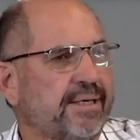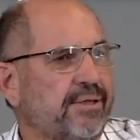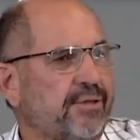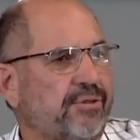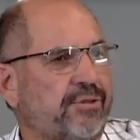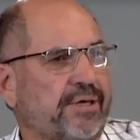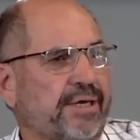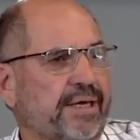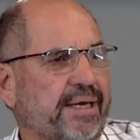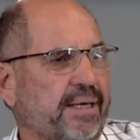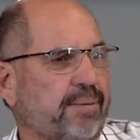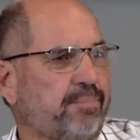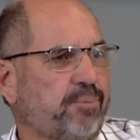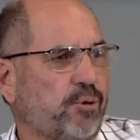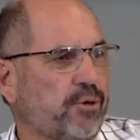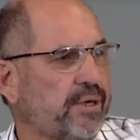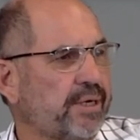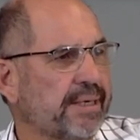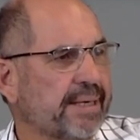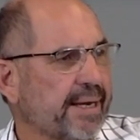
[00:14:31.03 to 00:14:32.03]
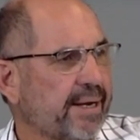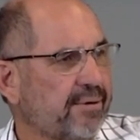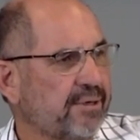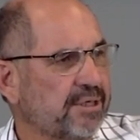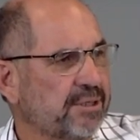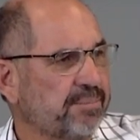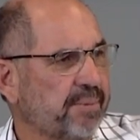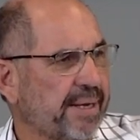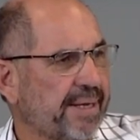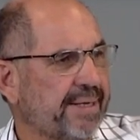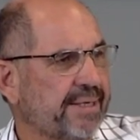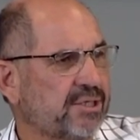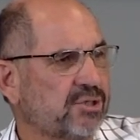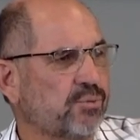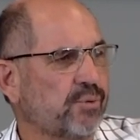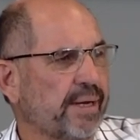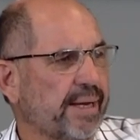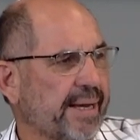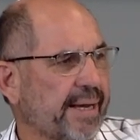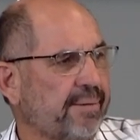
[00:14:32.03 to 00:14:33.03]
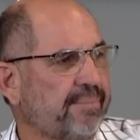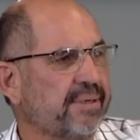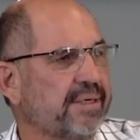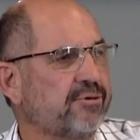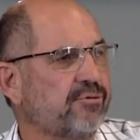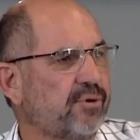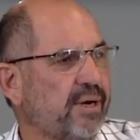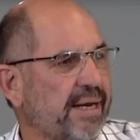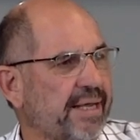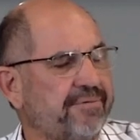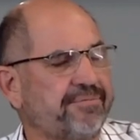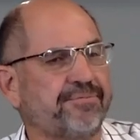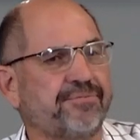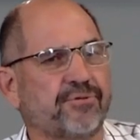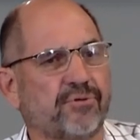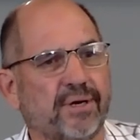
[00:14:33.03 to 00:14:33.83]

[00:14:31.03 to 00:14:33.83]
the poor charismatics were hammered left,